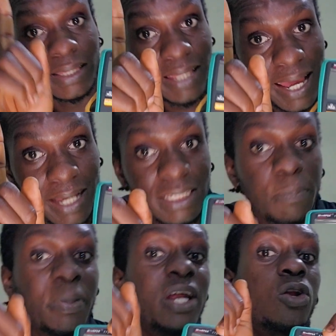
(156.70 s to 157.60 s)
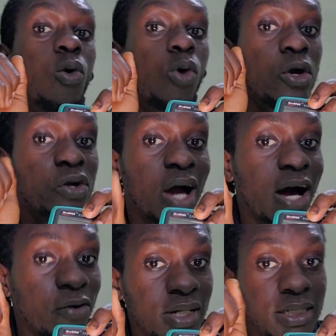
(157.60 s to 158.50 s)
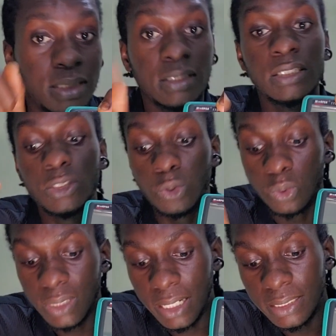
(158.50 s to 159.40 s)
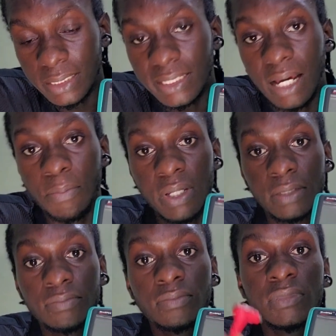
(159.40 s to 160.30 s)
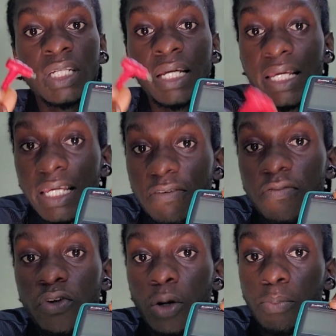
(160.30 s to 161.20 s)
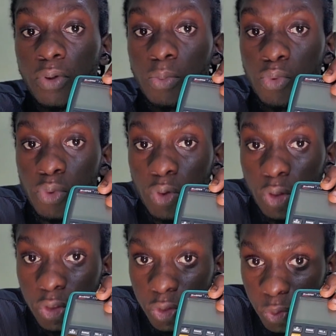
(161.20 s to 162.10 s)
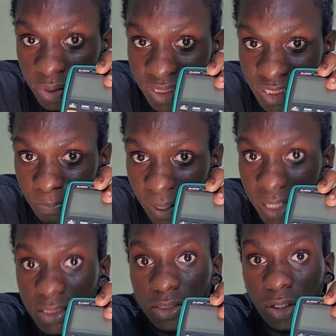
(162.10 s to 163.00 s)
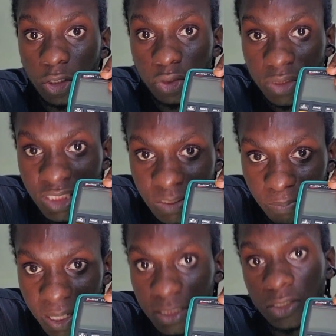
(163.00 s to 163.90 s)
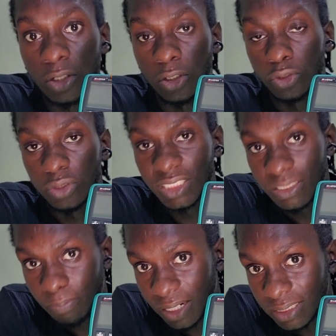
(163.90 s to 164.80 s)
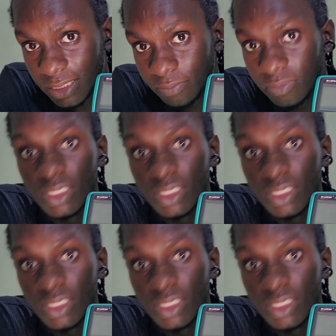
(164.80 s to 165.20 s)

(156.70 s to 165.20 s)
Then, depending on what you are reading, you will now determine if your probe will go to this part or to this part or to this part.